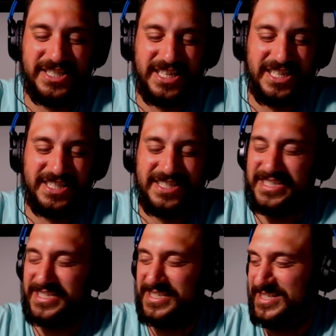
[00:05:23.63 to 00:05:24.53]
You just
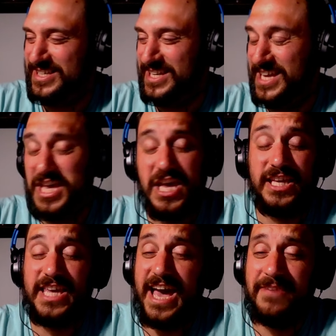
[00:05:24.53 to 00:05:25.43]
don't understand it in
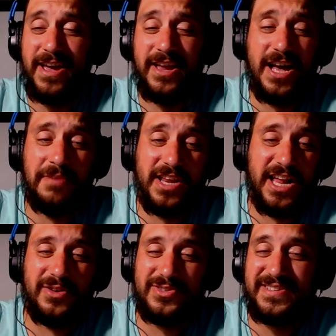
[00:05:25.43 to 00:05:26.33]
general. Yeah, man. I mean, I
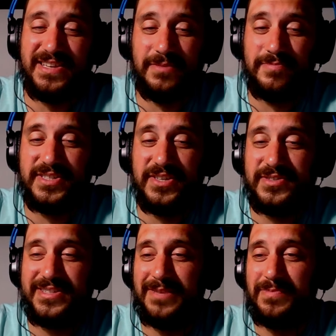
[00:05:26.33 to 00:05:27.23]
don't sleep, so
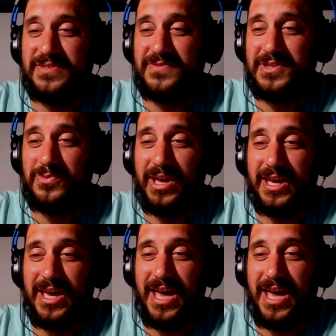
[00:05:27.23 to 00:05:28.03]
sleep is for the weak.